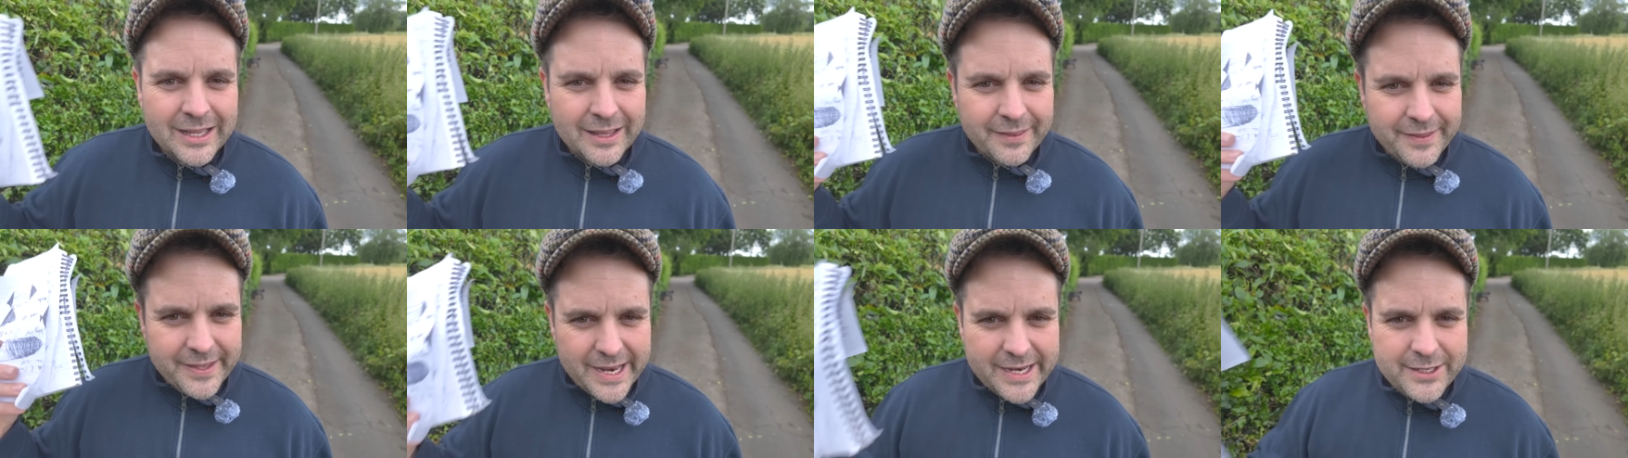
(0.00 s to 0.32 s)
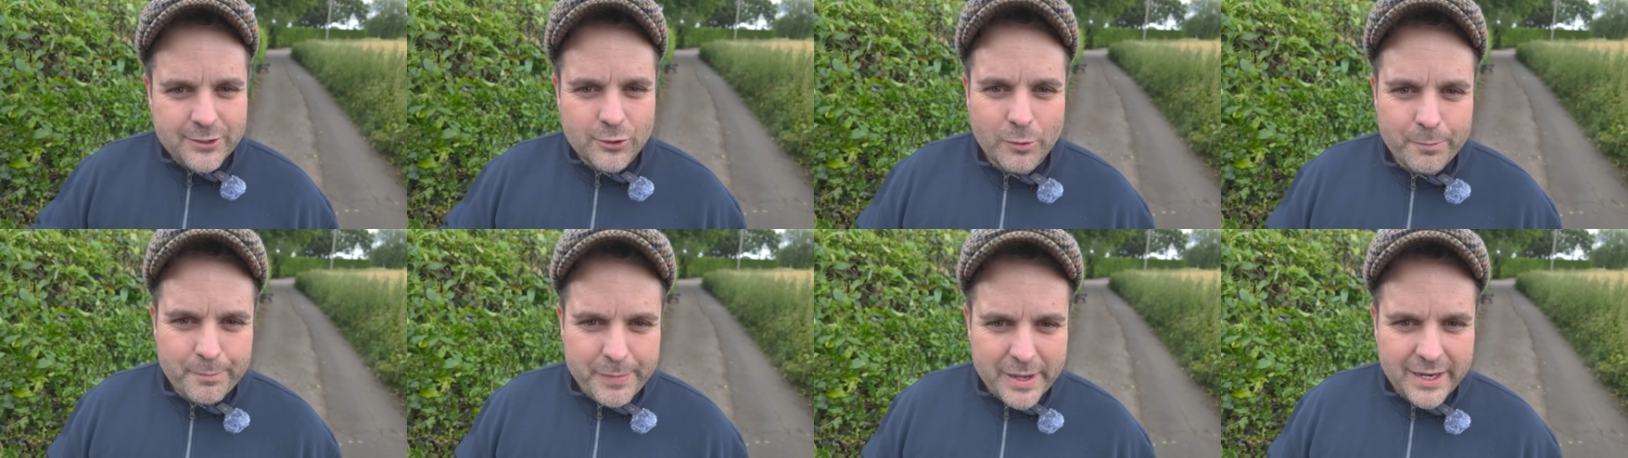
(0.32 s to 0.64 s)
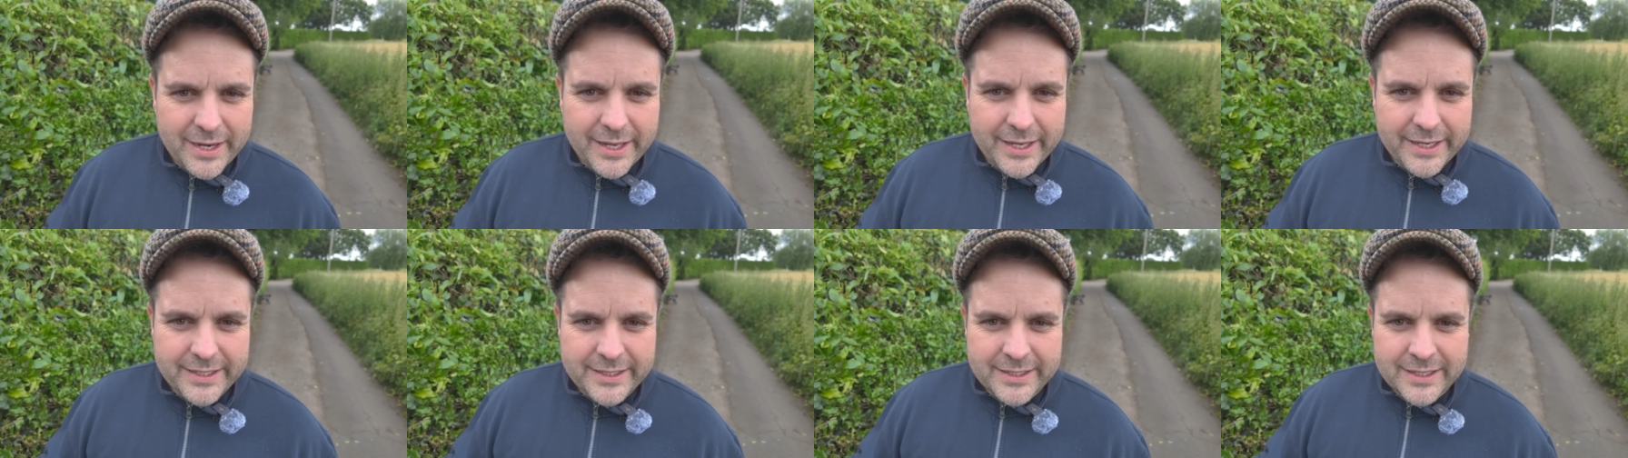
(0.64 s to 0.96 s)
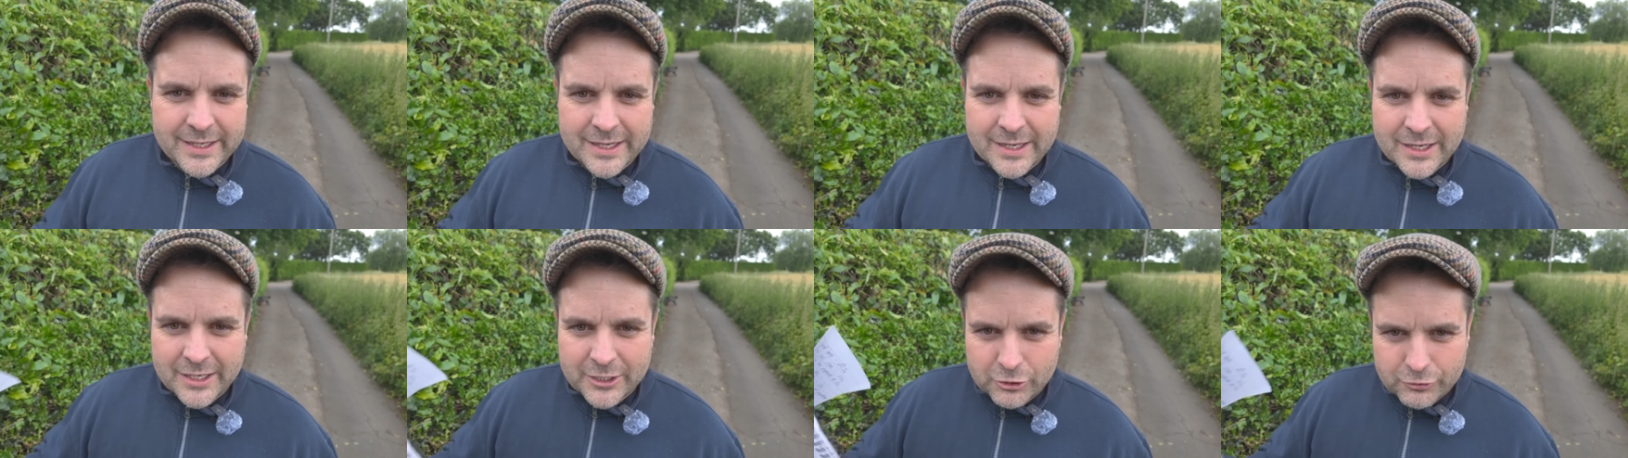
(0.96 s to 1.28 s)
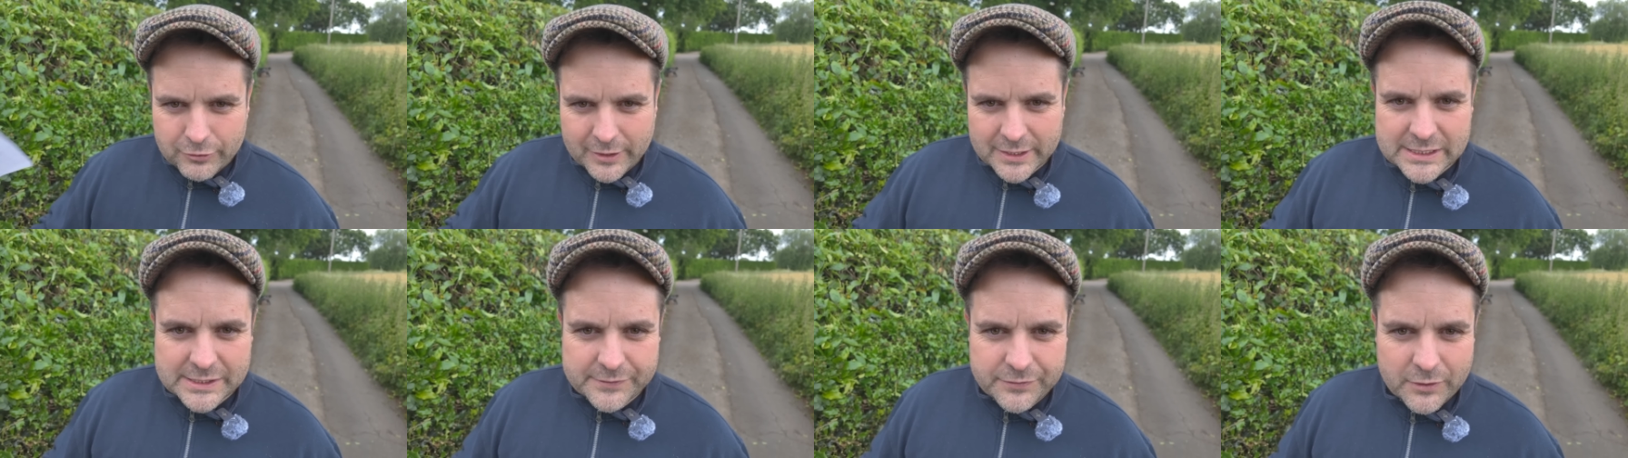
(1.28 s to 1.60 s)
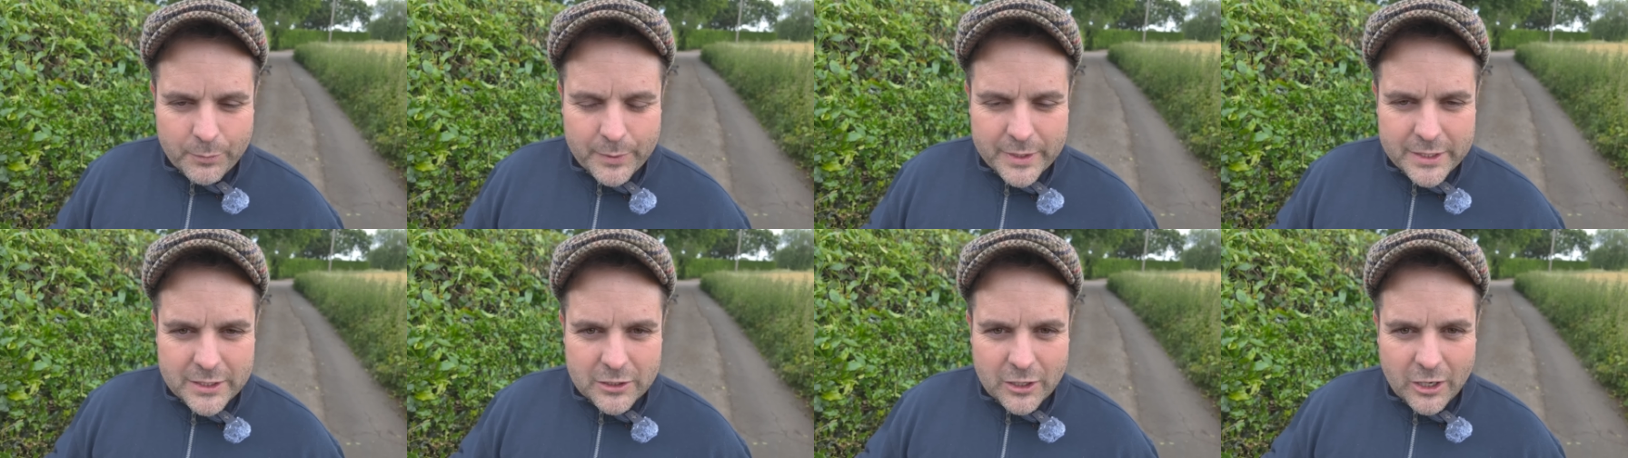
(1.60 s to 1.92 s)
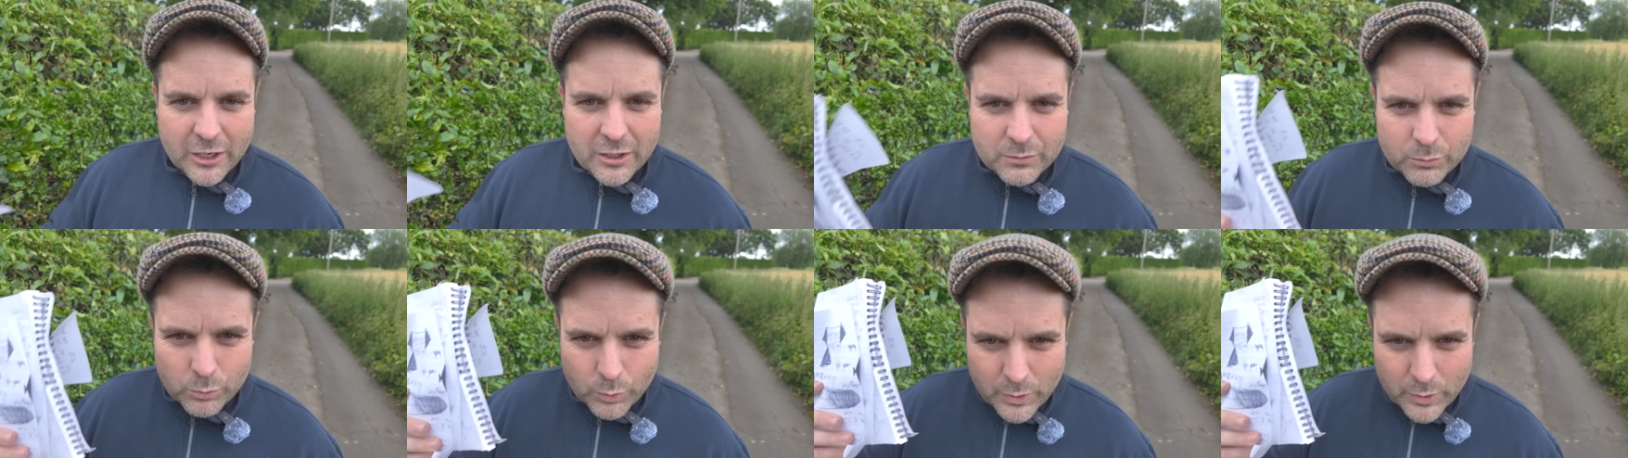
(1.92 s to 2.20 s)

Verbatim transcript: The Ndombele transfer window,